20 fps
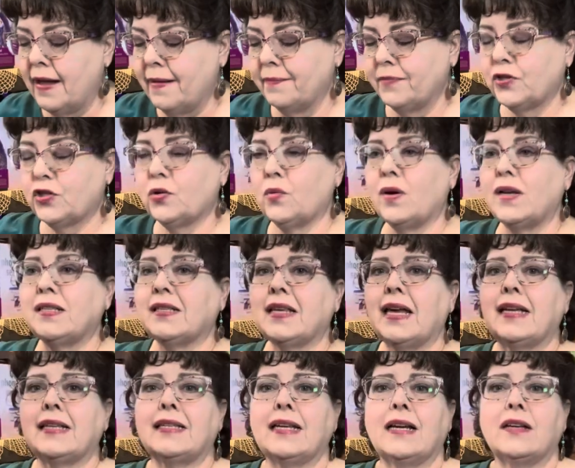So I
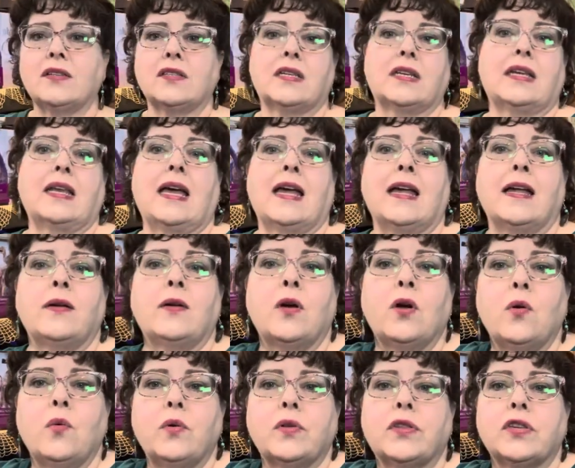sat down today
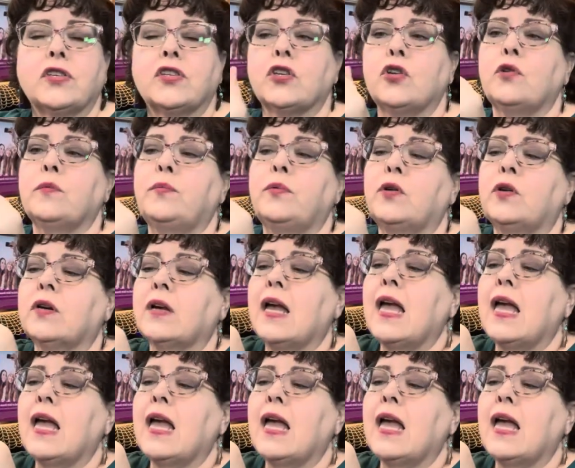with this notebook.